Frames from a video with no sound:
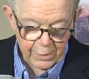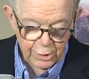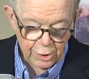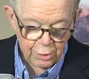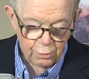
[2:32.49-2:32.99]

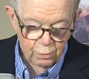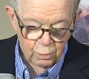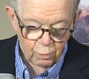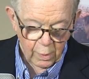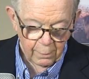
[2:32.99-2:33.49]

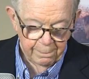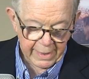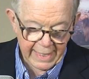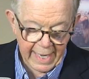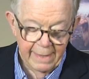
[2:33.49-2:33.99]
You will
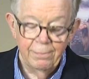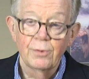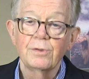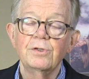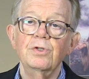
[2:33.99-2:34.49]
be
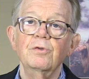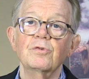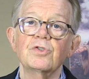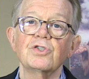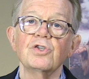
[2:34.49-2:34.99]
able
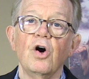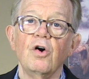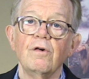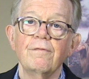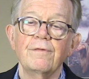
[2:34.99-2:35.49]
to
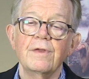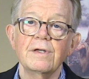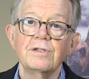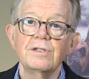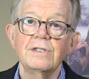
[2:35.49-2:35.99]
solve
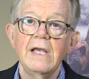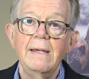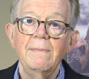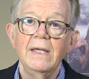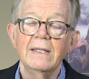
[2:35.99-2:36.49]
the
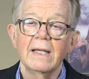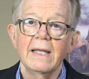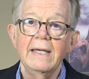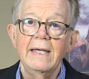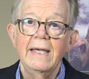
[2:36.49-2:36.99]

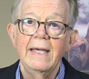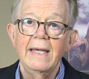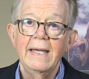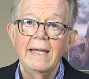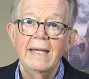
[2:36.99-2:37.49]
seemingly
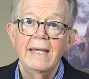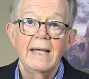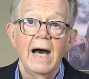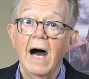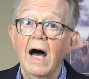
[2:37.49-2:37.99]

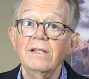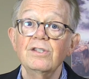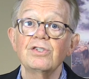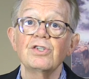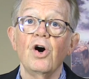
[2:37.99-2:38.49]

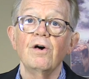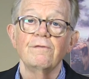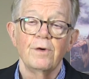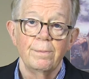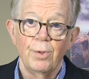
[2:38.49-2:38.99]

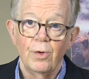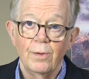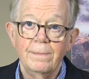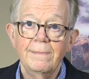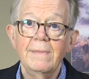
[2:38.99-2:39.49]

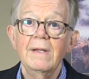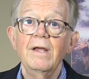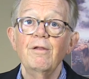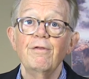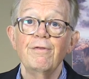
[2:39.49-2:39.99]
unsolvable.
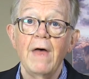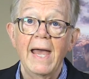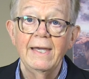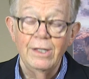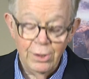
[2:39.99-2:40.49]

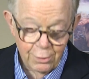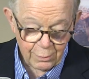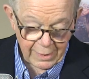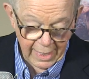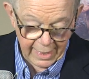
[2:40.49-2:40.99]
Thank
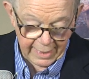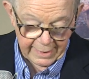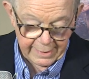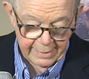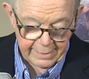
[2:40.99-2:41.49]
you,
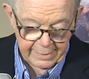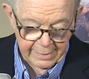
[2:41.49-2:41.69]
God.